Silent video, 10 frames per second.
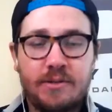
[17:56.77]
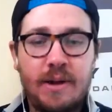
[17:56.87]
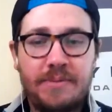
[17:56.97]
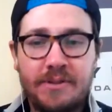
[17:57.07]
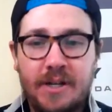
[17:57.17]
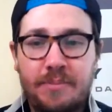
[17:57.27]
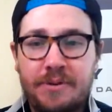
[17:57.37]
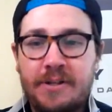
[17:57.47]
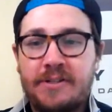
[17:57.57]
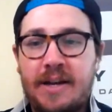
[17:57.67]
wrap things up with the
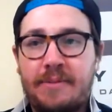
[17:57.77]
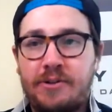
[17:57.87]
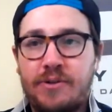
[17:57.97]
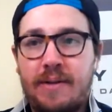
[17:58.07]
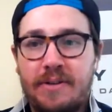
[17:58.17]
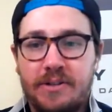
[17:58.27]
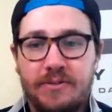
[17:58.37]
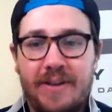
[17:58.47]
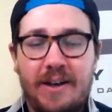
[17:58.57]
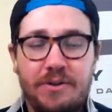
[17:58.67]
examining DraftKings
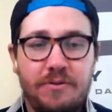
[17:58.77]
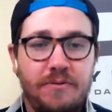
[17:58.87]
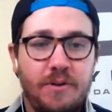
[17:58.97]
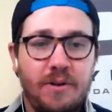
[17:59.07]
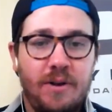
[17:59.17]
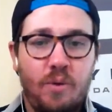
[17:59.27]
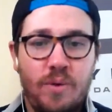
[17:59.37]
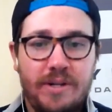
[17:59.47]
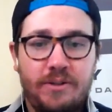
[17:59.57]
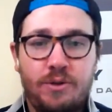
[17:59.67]
value for
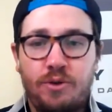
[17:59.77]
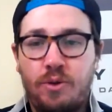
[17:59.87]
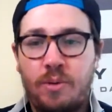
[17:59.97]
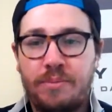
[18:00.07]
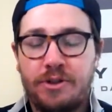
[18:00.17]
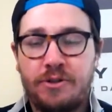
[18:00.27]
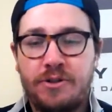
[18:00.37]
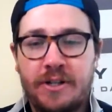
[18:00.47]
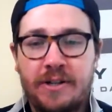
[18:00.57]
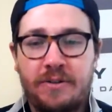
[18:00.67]
week two. Be sure to
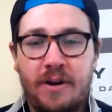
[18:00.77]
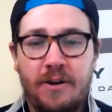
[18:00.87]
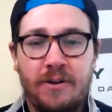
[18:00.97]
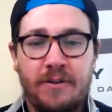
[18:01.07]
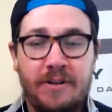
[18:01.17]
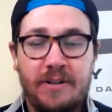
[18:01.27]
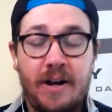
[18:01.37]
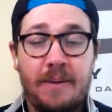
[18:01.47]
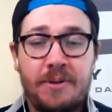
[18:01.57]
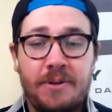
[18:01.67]
check out our
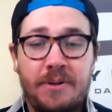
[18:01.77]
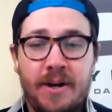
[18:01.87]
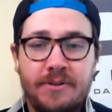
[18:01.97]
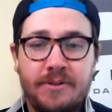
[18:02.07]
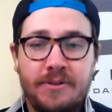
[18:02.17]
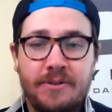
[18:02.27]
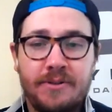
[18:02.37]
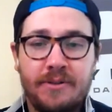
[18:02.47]
optimizer and